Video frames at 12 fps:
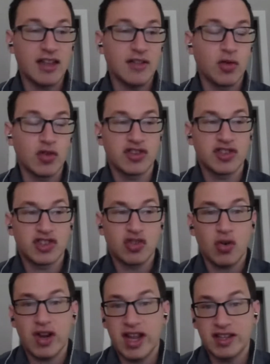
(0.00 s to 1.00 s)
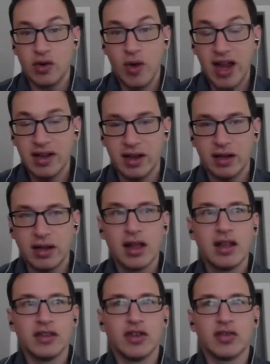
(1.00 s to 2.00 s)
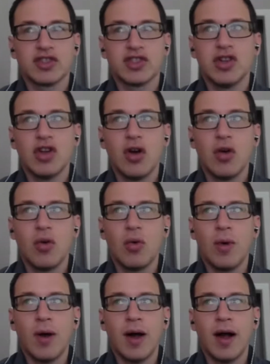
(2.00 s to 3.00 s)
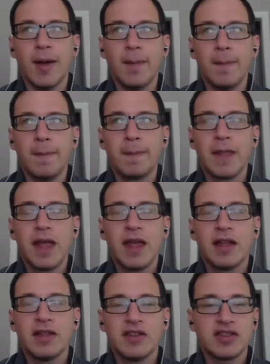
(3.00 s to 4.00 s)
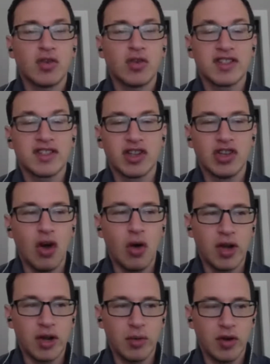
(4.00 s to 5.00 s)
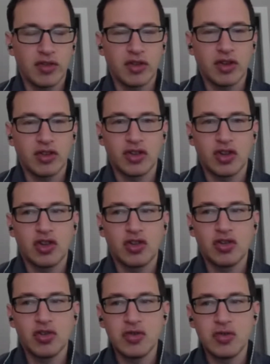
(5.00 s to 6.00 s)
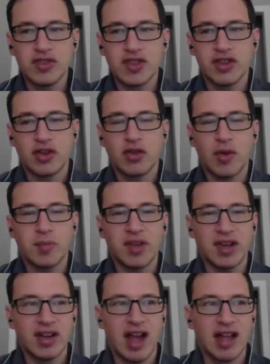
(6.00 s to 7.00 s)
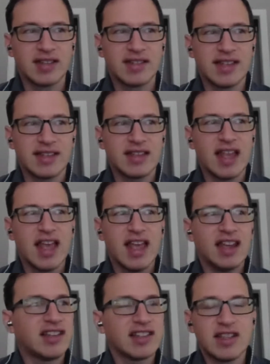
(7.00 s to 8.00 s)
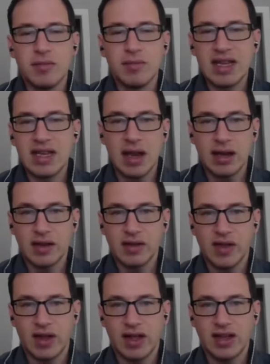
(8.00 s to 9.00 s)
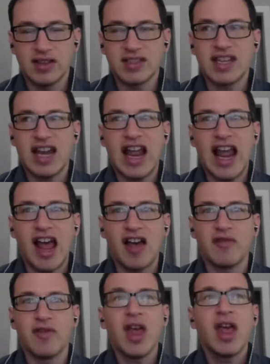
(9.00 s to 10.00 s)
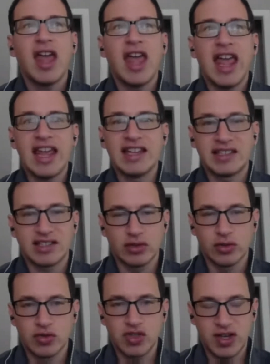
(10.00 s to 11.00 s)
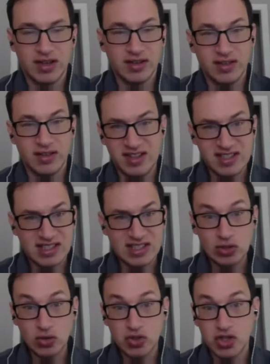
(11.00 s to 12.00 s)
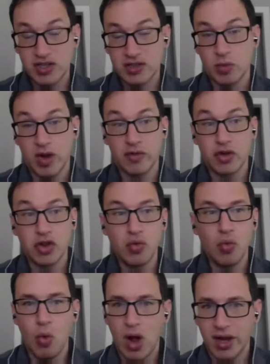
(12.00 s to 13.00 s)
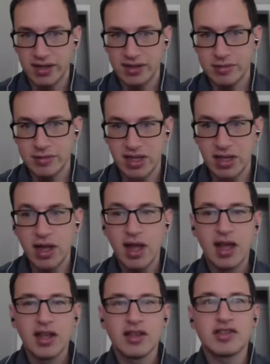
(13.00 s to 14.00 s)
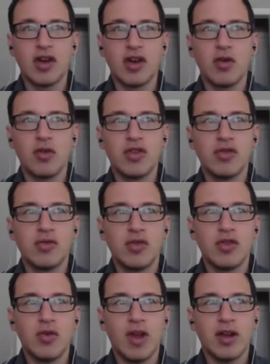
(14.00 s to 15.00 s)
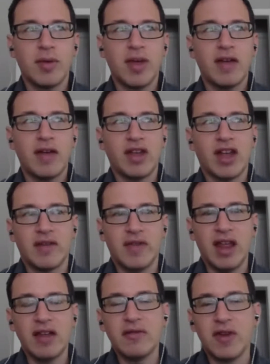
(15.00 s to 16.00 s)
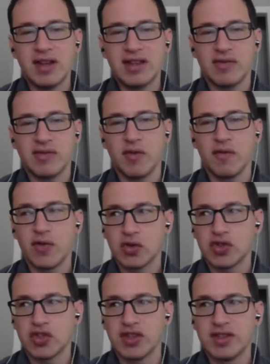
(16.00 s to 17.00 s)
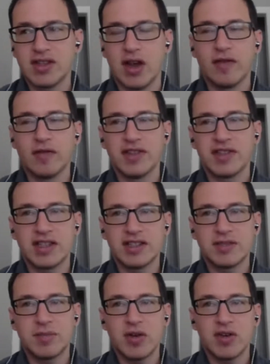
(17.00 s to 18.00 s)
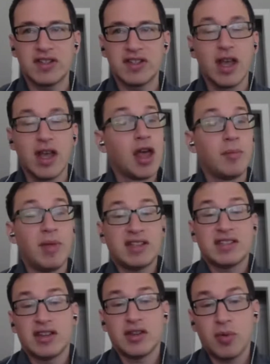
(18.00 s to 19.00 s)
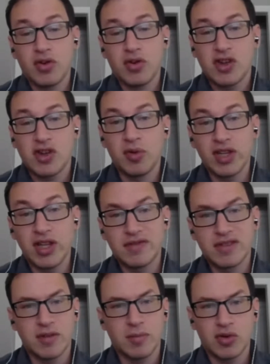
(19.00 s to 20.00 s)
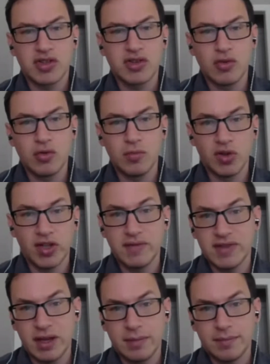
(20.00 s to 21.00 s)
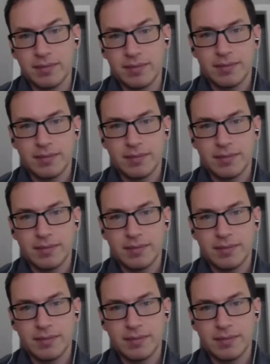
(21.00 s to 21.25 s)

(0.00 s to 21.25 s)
And of course, the story has no ending. There's no, the story doesn't go anywhere. The clues and the cryptic nonsense, it doesn't mean anything. It doesn't have a solution. The solution is whatever you want it to be. So you end up having kind of infinite different versions of this conspiracy based on the personal beliefs of the person who believes it.